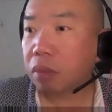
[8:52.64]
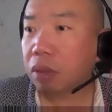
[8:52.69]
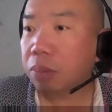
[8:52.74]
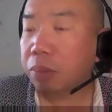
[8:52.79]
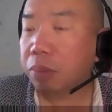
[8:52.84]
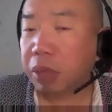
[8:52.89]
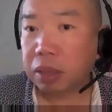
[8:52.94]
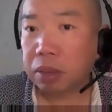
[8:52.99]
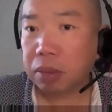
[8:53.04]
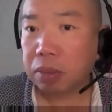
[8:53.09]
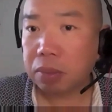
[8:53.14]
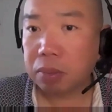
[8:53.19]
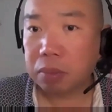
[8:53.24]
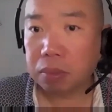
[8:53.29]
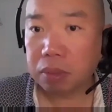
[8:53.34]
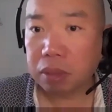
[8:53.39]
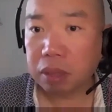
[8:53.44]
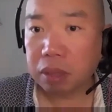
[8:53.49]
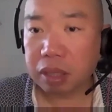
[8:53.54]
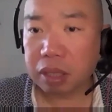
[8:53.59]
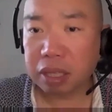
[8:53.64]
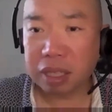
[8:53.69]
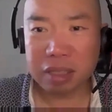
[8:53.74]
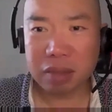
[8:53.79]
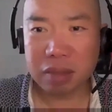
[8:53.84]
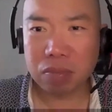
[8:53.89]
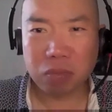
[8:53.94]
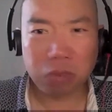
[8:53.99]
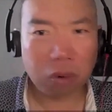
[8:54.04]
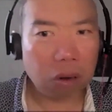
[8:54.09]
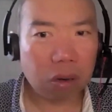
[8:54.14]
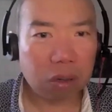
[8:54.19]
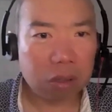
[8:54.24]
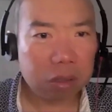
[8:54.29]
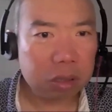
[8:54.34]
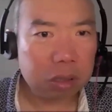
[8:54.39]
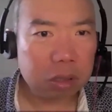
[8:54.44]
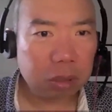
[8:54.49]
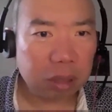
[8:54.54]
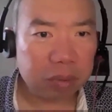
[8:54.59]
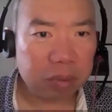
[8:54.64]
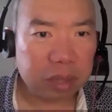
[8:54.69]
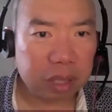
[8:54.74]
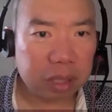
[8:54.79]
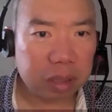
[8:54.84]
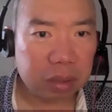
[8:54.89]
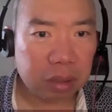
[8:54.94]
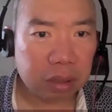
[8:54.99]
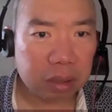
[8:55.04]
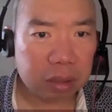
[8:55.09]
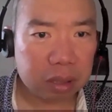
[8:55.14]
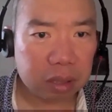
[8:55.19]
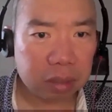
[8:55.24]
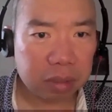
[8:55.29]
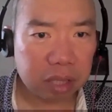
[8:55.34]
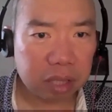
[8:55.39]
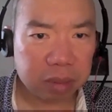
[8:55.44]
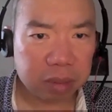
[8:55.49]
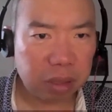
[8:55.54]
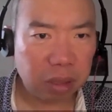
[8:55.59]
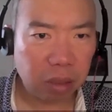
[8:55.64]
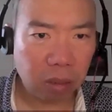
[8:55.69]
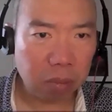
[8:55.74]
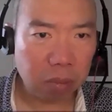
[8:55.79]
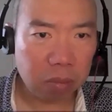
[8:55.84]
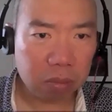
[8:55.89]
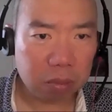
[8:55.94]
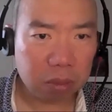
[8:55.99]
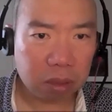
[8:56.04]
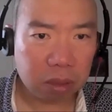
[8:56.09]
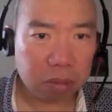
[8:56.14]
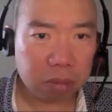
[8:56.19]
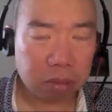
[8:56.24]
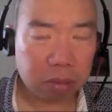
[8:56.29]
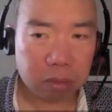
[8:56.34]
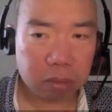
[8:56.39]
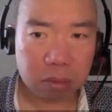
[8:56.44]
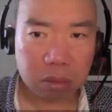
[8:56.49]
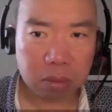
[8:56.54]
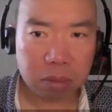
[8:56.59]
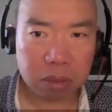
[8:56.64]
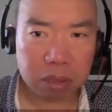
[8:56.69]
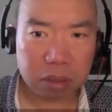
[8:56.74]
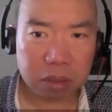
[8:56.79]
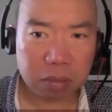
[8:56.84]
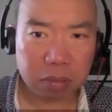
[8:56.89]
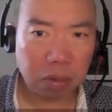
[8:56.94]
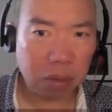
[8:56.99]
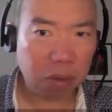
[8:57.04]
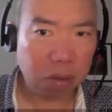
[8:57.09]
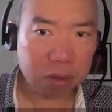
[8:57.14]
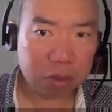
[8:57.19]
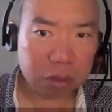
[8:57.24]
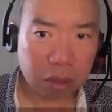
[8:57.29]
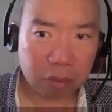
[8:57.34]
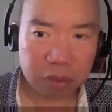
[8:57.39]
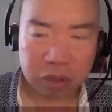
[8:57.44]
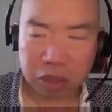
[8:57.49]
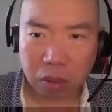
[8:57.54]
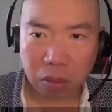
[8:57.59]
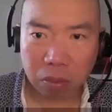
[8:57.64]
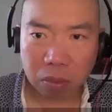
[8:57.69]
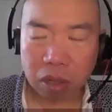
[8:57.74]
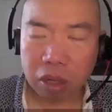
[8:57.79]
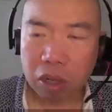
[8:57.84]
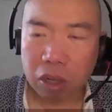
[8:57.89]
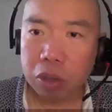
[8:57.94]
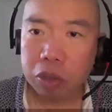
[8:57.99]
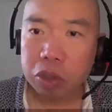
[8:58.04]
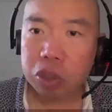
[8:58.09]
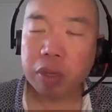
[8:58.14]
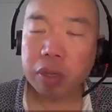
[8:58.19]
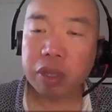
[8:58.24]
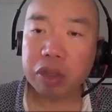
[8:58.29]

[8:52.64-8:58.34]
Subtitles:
But is it wrong to have a dessert sometimes? No. Is it wrong to have it? No. So I